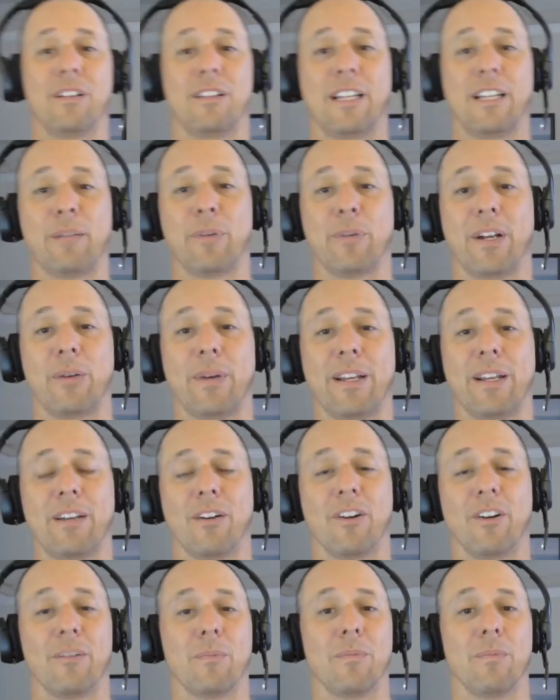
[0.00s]
Labor Day week,
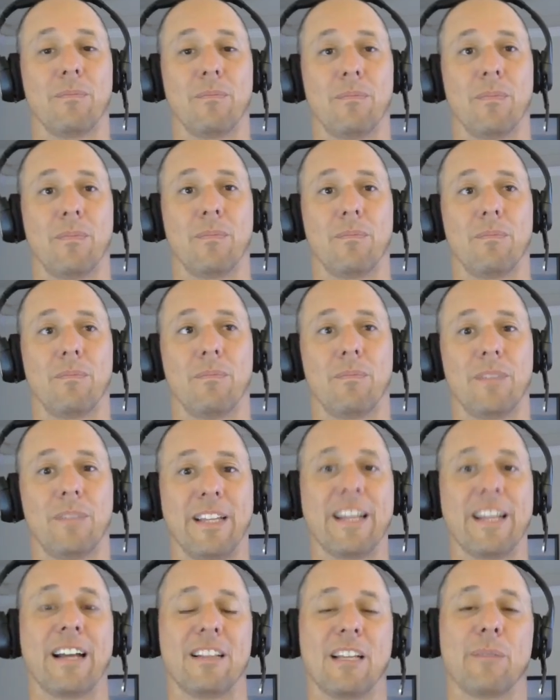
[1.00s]
or
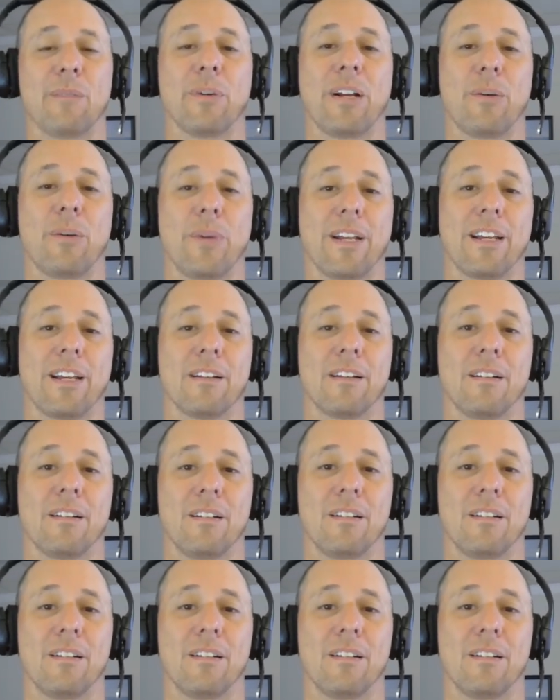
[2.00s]
Labor Day weekend.